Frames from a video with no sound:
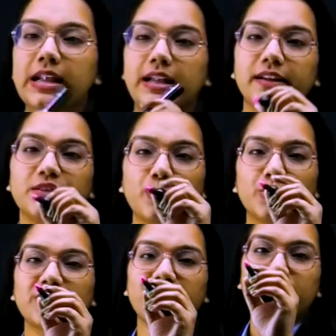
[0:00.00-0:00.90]
Let us
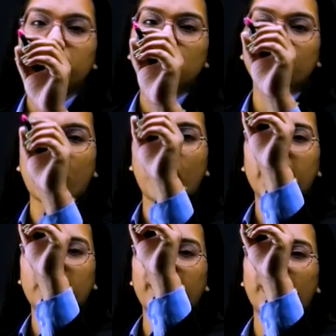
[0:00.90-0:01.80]
suppose if I'm just
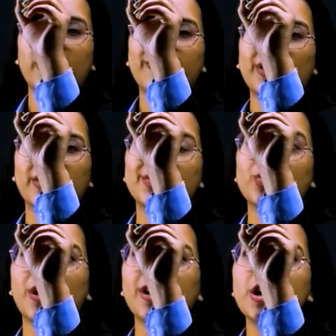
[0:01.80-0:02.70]
forming the figure for this
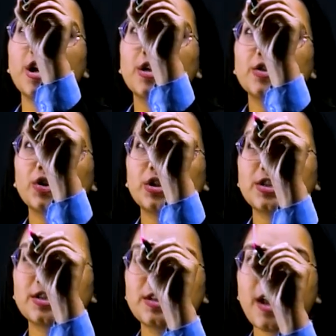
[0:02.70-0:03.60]
one. So this
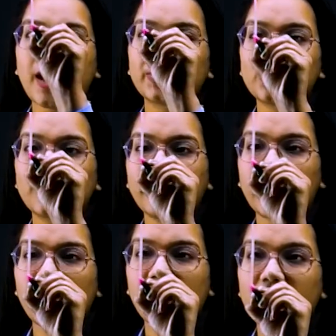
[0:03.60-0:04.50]
is the actual
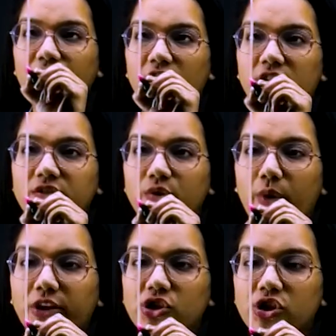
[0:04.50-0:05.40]
figure for this
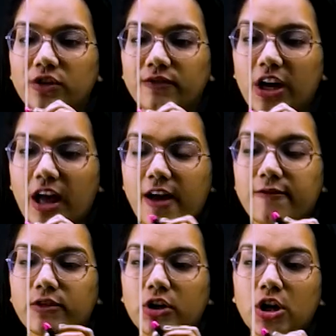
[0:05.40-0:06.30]
question. We
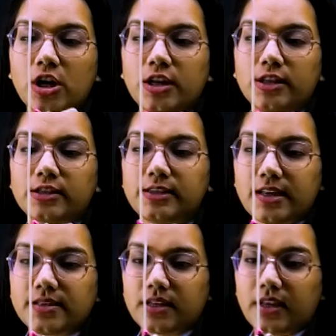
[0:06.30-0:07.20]
have this
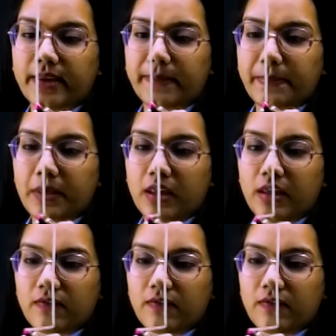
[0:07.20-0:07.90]
as AB.